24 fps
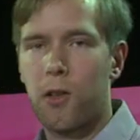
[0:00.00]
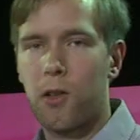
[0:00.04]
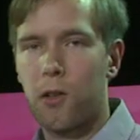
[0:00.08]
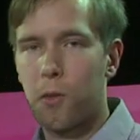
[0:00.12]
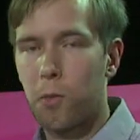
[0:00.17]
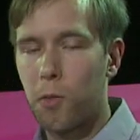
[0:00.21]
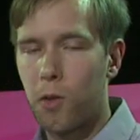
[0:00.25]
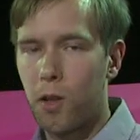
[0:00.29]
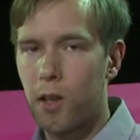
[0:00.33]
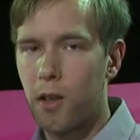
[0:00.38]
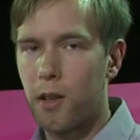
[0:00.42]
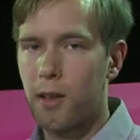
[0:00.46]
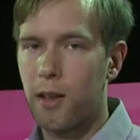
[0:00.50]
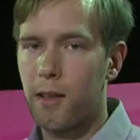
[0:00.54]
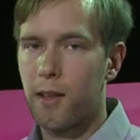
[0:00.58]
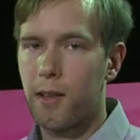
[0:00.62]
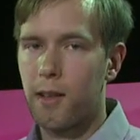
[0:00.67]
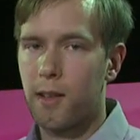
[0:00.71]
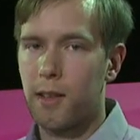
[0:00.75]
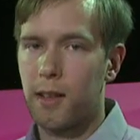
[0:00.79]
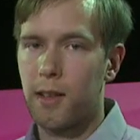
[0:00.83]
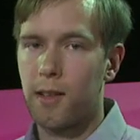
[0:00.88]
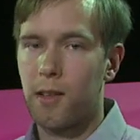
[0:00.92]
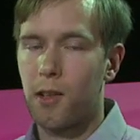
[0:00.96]
smaller
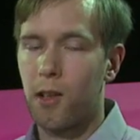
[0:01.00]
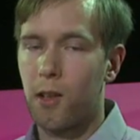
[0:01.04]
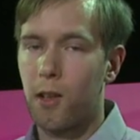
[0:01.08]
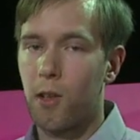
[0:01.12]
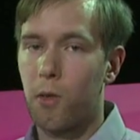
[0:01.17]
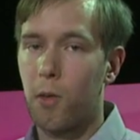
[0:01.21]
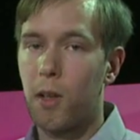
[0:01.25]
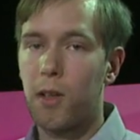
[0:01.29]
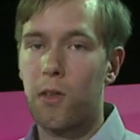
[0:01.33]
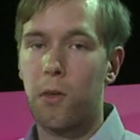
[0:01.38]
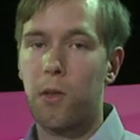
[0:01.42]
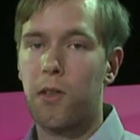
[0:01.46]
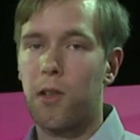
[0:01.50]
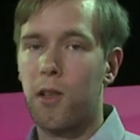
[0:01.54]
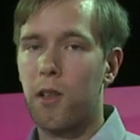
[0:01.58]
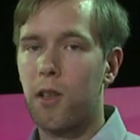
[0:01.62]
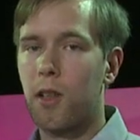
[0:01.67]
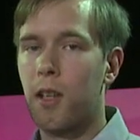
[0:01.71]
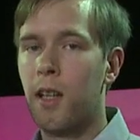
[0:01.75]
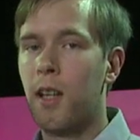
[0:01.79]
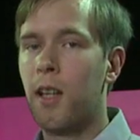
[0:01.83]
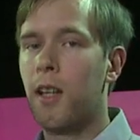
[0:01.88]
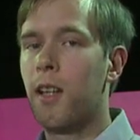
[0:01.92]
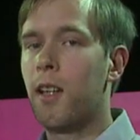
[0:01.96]
than internal rate of
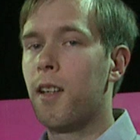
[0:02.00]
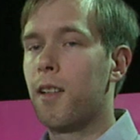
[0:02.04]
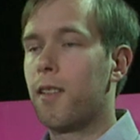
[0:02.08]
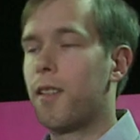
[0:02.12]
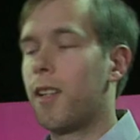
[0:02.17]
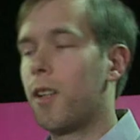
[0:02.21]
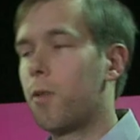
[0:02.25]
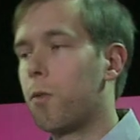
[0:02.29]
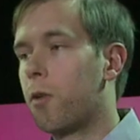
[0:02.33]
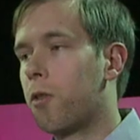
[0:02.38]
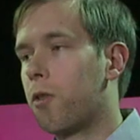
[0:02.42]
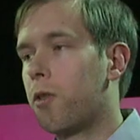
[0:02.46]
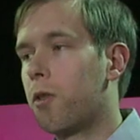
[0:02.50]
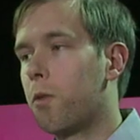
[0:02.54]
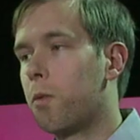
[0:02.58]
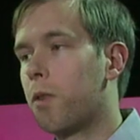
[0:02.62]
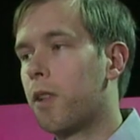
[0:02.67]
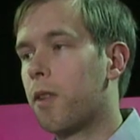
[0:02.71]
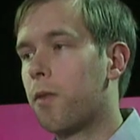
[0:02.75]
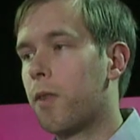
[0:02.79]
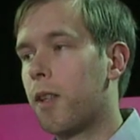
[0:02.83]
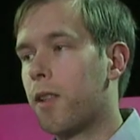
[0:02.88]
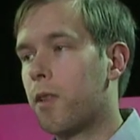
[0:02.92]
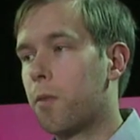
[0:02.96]
return, then we should
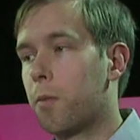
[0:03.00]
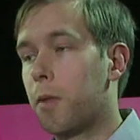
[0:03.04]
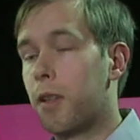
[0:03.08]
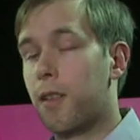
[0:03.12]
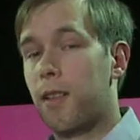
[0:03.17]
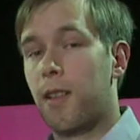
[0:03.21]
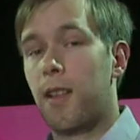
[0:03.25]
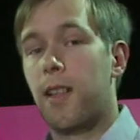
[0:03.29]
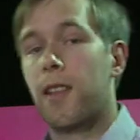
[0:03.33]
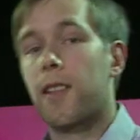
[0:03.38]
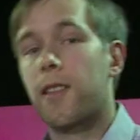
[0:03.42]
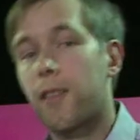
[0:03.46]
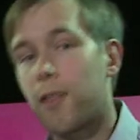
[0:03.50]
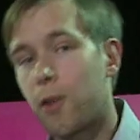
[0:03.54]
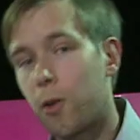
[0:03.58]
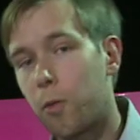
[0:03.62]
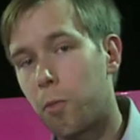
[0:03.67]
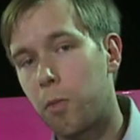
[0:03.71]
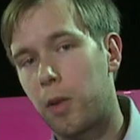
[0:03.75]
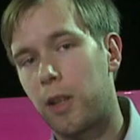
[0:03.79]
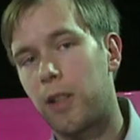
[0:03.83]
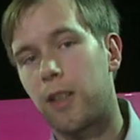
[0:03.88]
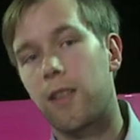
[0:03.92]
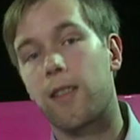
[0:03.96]
do the investment,
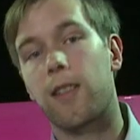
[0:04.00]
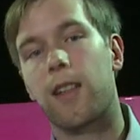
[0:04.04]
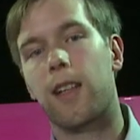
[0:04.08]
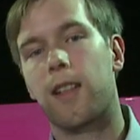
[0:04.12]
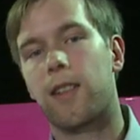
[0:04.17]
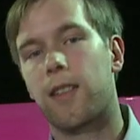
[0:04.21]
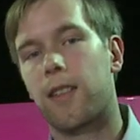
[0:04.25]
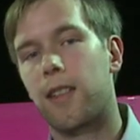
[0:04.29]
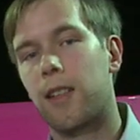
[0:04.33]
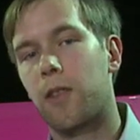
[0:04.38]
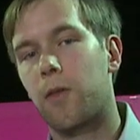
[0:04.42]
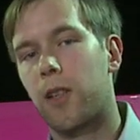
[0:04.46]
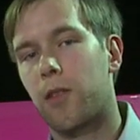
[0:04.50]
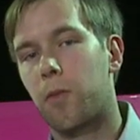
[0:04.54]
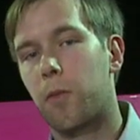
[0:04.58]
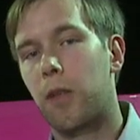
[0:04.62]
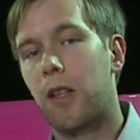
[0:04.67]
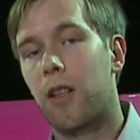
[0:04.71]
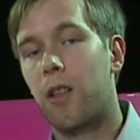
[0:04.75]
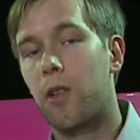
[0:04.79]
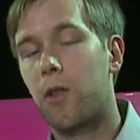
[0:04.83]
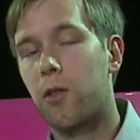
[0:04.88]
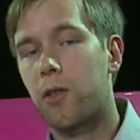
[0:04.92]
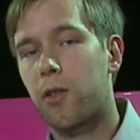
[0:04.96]
assuming that the
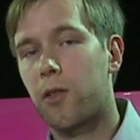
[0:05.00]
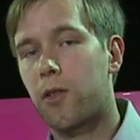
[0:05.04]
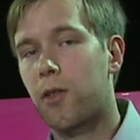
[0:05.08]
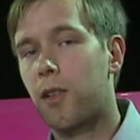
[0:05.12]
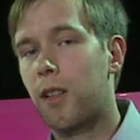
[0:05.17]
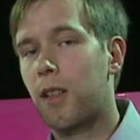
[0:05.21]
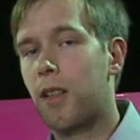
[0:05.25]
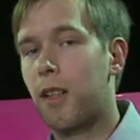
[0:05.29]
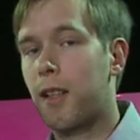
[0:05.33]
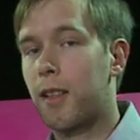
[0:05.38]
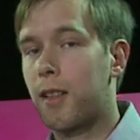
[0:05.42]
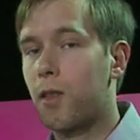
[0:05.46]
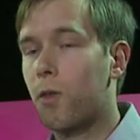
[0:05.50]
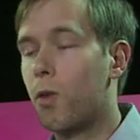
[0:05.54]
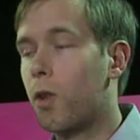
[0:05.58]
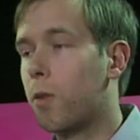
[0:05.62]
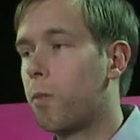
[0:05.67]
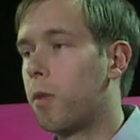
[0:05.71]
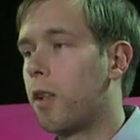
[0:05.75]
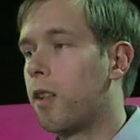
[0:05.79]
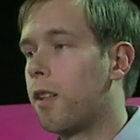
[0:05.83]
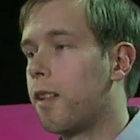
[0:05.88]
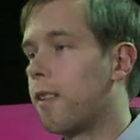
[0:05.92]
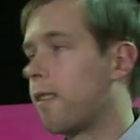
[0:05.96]
investment looks like
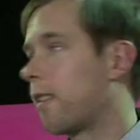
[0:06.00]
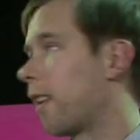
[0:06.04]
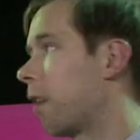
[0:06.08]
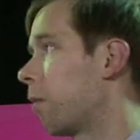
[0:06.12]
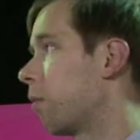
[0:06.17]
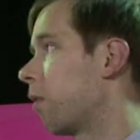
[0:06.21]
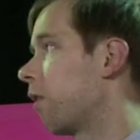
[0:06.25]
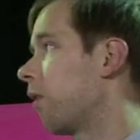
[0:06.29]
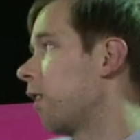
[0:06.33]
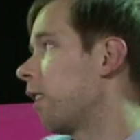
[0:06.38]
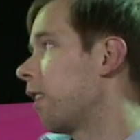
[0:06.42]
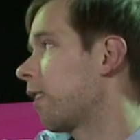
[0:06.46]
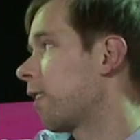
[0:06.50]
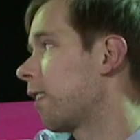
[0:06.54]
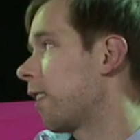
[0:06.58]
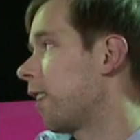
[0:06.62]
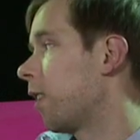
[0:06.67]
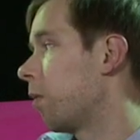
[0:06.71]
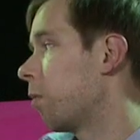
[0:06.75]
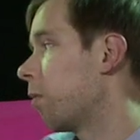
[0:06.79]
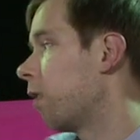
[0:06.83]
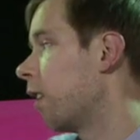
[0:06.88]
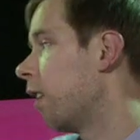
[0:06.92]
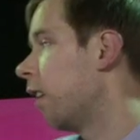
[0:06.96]
normal, this NPV
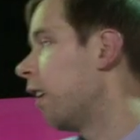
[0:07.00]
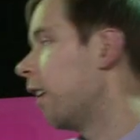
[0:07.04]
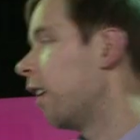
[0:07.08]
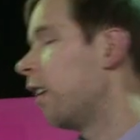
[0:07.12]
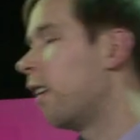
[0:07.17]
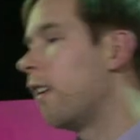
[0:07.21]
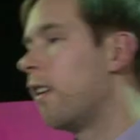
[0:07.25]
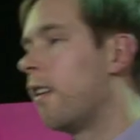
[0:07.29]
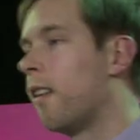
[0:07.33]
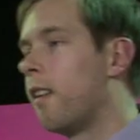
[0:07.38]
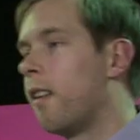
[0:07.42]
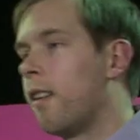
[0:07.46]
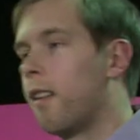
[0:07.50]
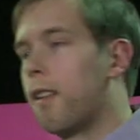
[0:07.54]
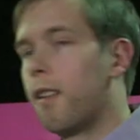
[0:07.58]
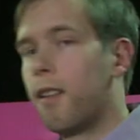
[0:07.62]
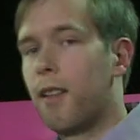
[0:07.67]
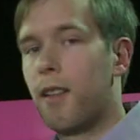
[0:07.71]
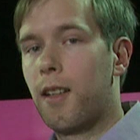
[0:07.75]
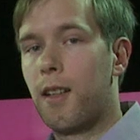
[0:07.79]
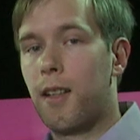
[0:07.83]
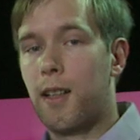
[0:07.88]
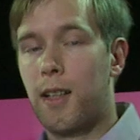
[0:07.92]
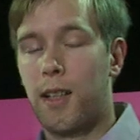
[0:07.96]
scheme.
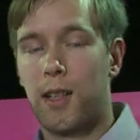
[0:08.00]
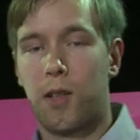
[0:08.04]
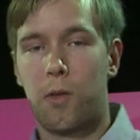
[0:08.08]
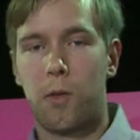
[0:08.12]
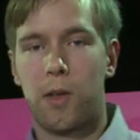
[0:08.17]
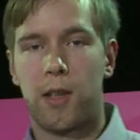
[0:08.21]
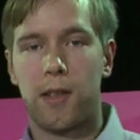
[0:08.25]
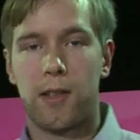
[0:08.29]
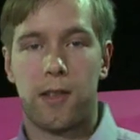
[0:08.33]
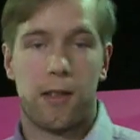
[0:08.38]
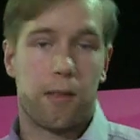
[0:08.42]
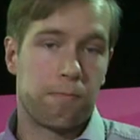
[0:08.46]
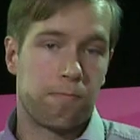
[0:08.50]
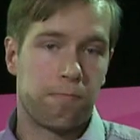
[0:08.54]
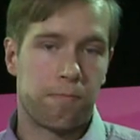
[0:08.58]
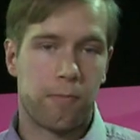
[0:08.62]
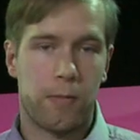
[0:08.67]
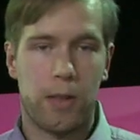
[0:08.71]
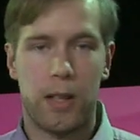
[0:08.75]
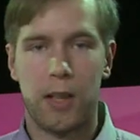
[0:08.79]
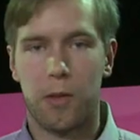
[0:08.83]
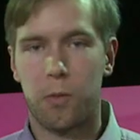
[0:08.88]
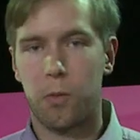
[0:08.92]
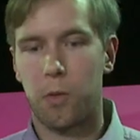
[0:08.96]
Otherwise,
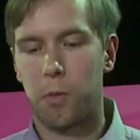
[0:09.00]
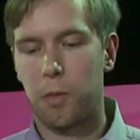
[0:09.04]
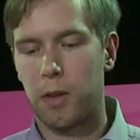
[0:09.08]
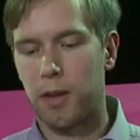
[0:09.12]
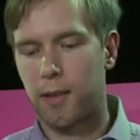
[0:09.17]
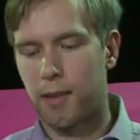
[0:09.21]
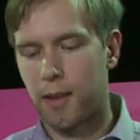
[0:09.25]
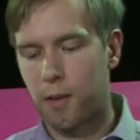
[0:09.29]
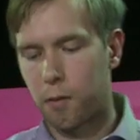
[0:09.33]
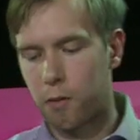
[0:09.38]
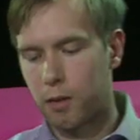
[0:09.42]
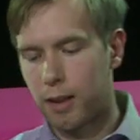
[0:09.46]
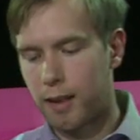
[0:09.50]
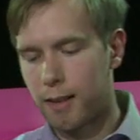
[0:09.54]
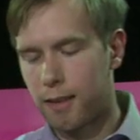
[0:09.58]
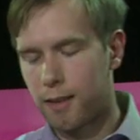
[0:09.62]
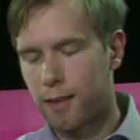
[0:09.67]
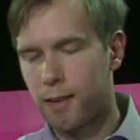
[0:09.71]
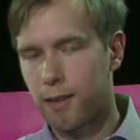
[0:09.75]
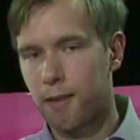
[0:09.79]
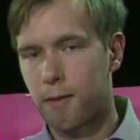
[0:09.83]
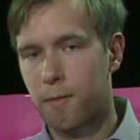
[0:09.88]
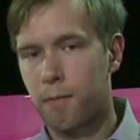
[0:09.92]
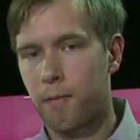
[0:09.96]
it would be something
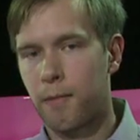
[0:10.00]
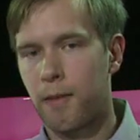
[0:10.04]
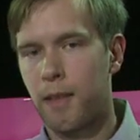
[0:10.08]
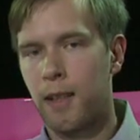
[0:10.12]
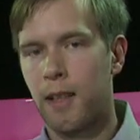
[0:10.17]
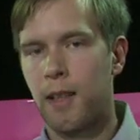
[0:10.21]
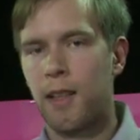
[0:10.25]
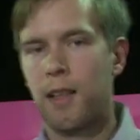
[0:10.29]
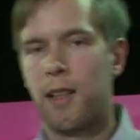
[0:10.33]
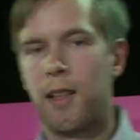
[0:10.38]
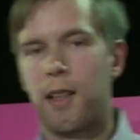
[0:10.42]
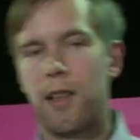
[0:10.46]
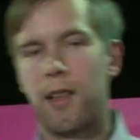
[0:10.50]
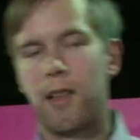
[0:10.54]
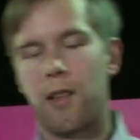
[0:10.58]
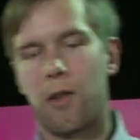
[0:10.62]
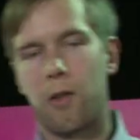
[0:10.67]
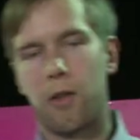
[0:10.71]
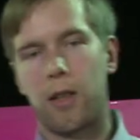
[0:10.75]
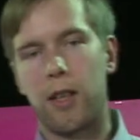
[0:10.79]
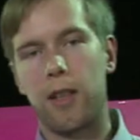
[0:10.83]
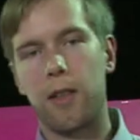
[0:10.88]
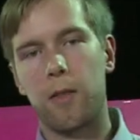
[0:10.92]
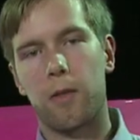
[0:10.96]
else.
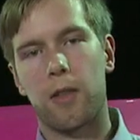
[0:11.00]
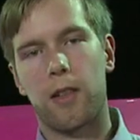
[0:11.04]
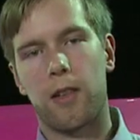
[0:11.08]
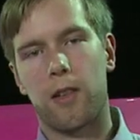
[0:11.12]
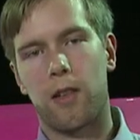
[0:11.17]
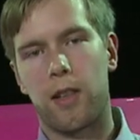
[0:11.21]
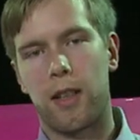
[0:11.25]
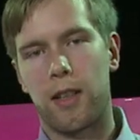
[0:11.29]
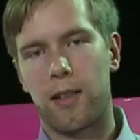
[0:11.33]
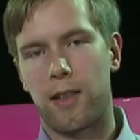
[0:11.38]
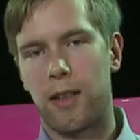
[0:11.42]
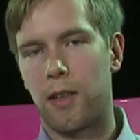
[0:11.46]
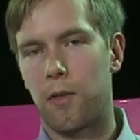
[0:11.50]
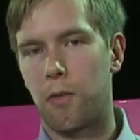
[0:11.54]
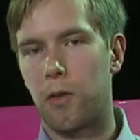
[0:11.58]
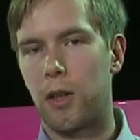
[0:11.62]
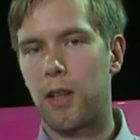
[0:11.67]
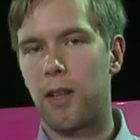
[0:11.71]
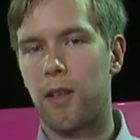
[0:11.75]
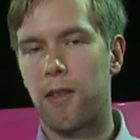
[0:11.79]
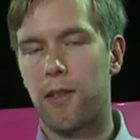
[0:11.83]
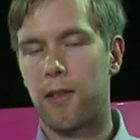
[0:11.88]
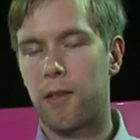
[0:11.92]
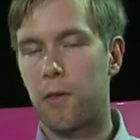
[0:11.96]
Okay, so that's it
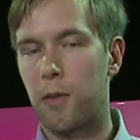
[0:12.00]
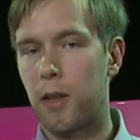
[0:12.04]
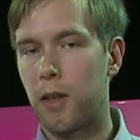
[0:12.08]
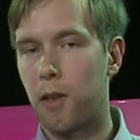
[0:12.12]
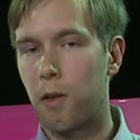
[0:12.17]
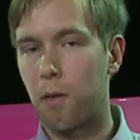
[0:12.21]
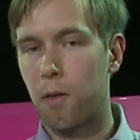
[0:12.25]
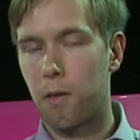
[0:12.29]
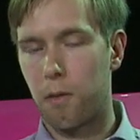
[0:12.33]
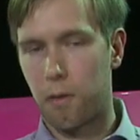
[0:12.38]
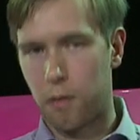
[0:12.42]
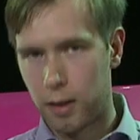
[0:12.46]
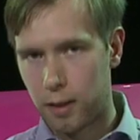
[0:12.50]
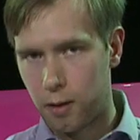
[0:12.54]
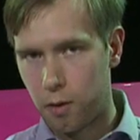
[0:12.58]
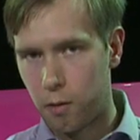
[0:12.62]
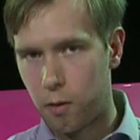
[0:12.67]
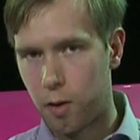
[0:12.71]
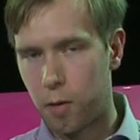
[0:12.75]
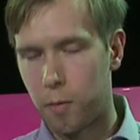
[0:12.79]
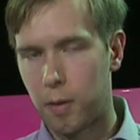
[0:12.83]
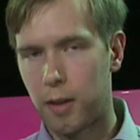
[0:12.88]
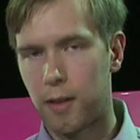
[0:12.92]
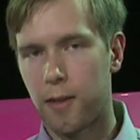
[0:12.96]
for this video.
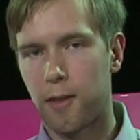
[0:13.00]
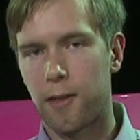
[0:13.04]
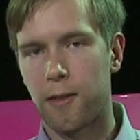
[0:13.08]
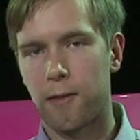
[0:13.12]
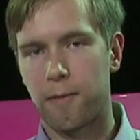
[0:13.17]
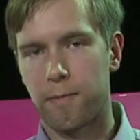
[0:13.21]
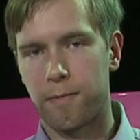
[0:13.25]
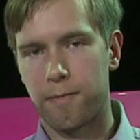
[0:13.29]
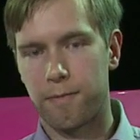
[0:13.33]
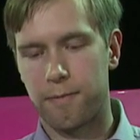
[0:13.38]
Thank you very much.